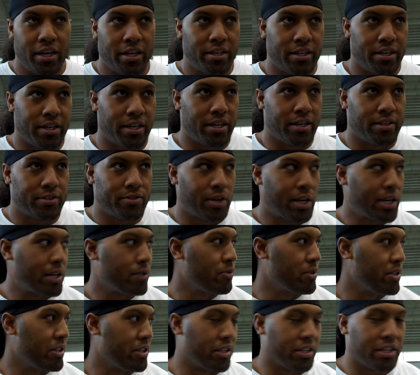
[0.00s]
And I was
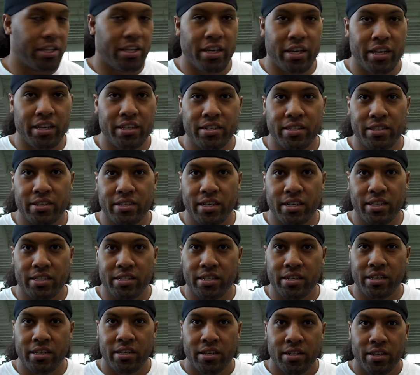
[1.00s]
talking to one of the kids. He
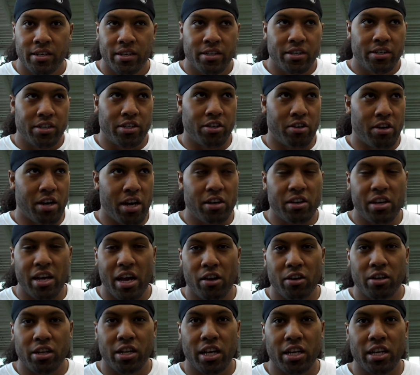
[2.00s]
says, you know,
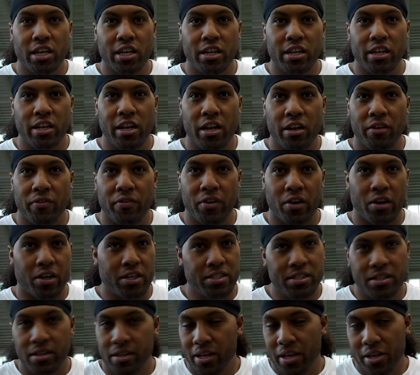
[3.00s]
how can I get in the NFL?
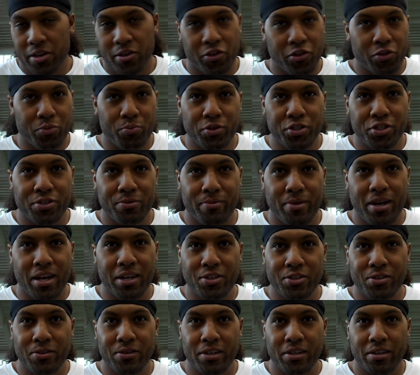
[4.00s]
I said, hey, just put your
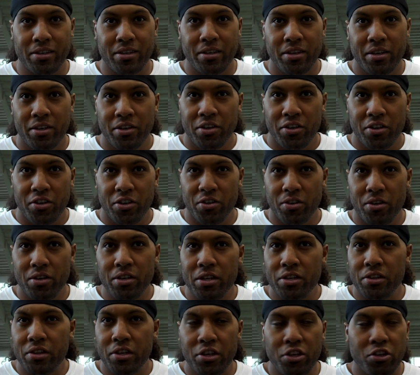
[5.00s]
mind to it. You know,
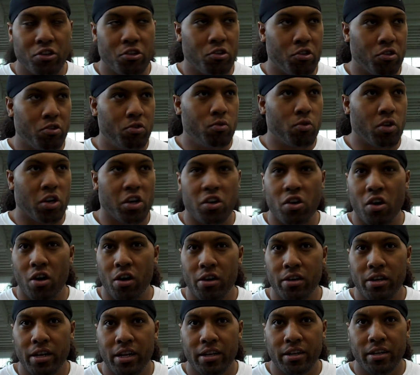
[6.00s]
anything you do, work
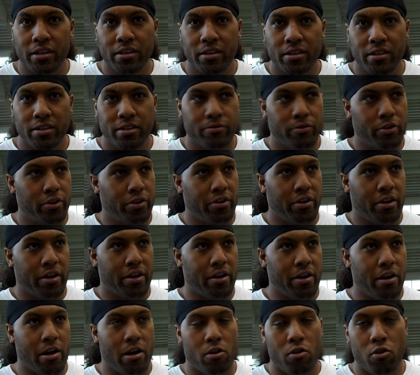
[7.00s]
hard at it. Whether
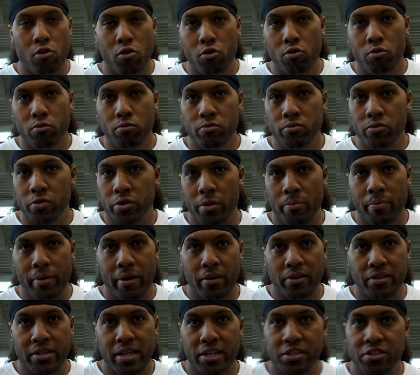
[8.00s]
you're at home, when your
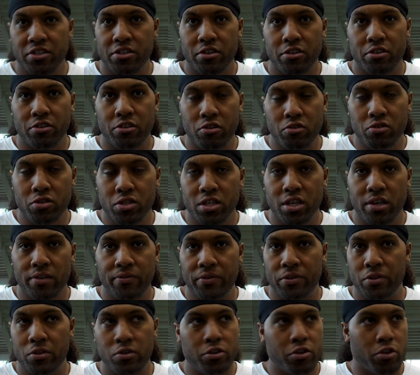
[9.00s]
parents ask you to do stuff,
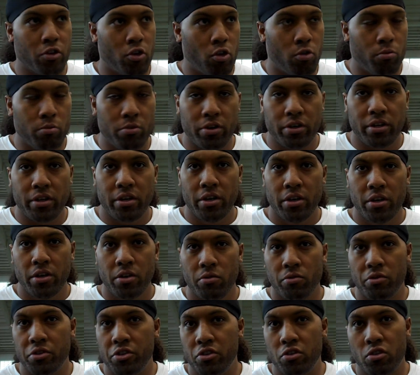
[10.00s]
you do your homework,
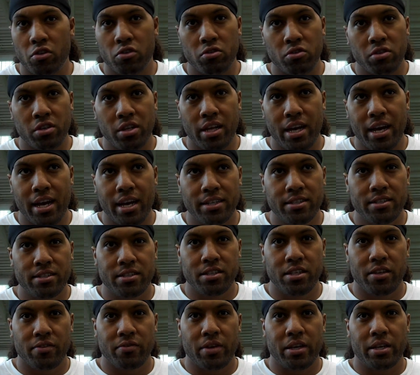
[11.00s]
when you go to class and
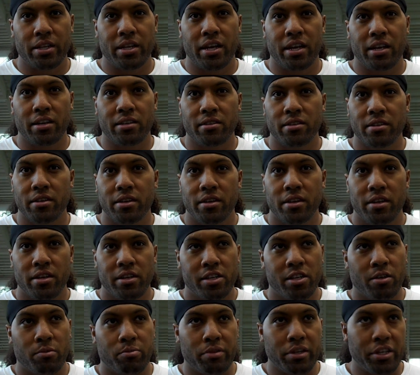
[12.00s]
stuff like that,
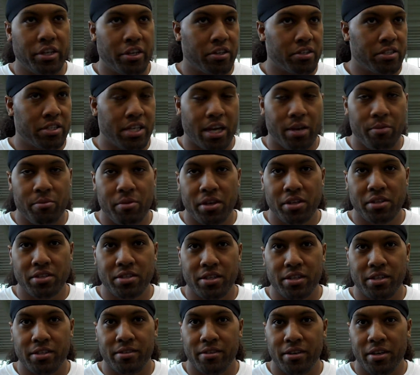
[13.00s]
complete your
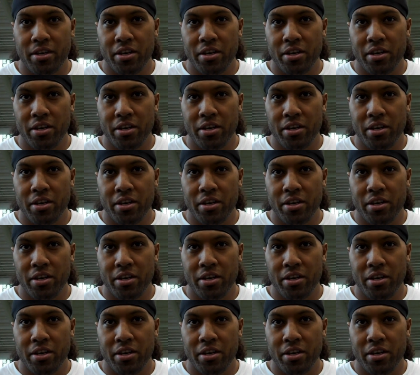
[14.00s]
assignments,